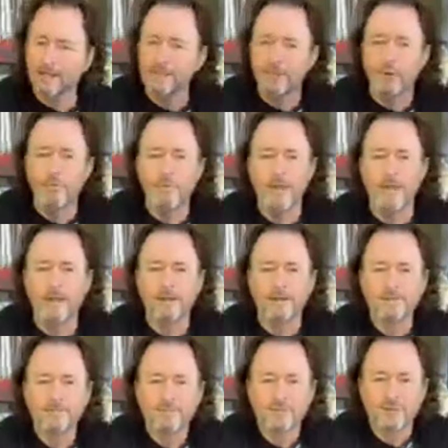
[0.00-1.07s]
it don't matter.
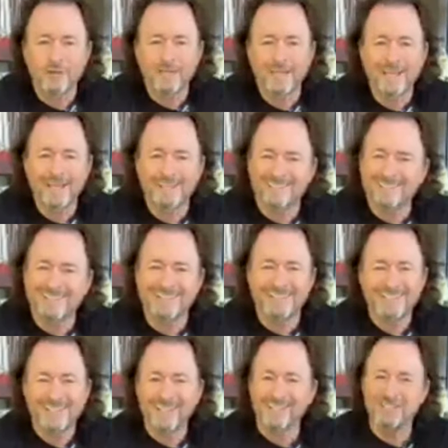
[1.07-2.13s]
So yeah,
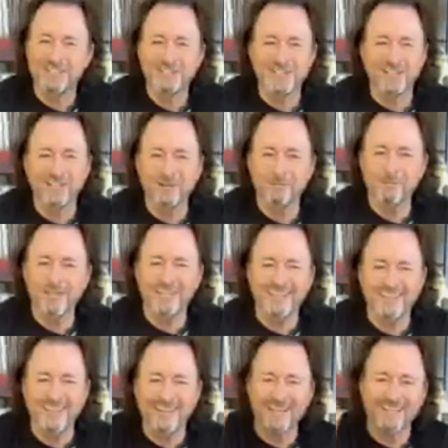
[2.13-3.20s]
it's just a little bitty
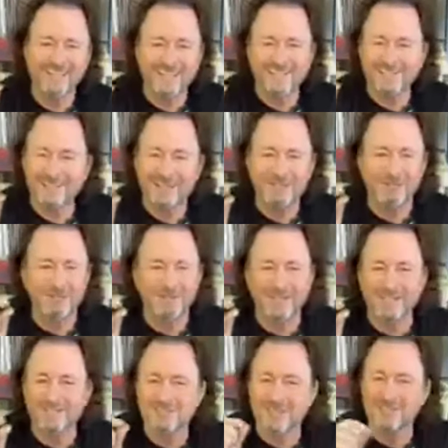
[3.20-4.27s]
thing. That's what
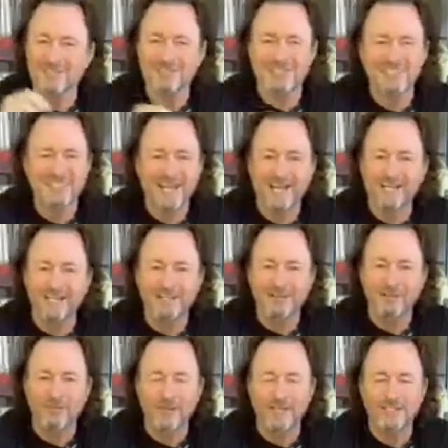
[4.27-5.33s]
they'd say, just a tiny
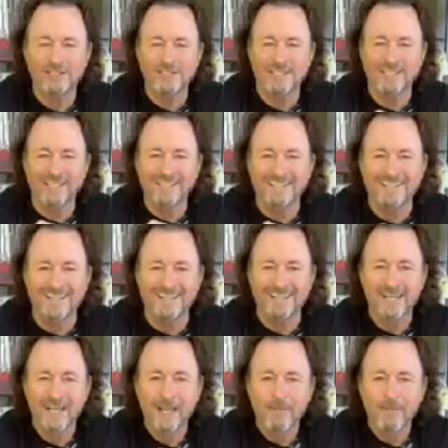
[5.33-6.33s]
little thing, just get it done.